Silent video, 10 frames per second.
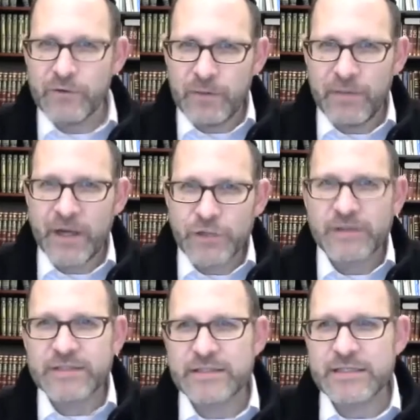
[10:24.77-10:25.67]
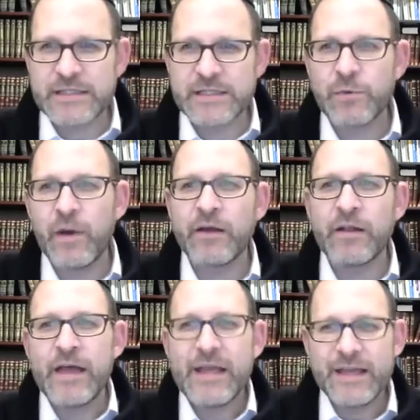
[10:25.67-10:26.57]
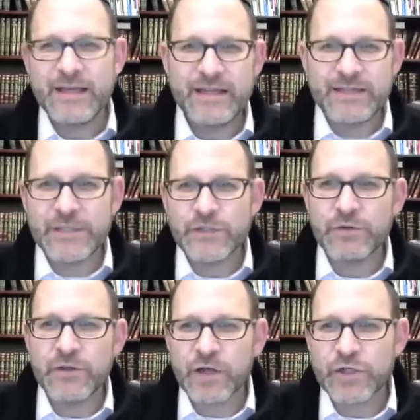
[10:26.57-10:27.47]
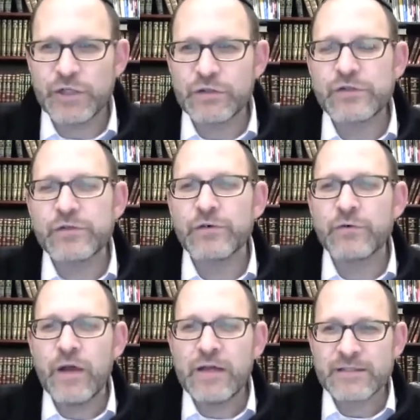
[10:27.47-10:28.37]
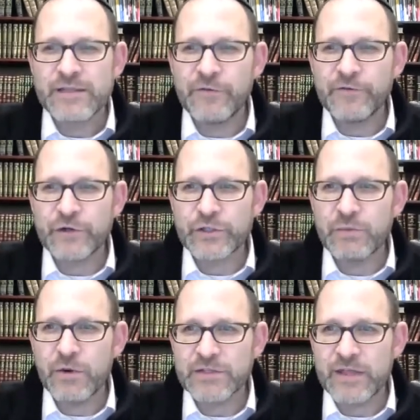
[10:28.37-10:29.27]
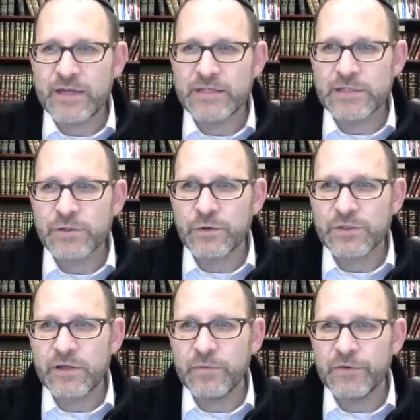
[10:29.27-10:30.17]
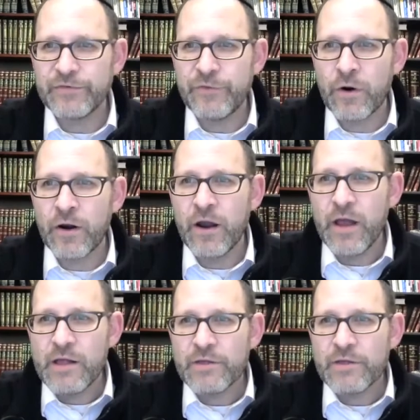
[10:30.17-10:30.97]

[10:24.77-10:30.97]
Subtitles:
The Ramban addresses this as well in his introduction to Sefer Shmos, and that is in source number 4.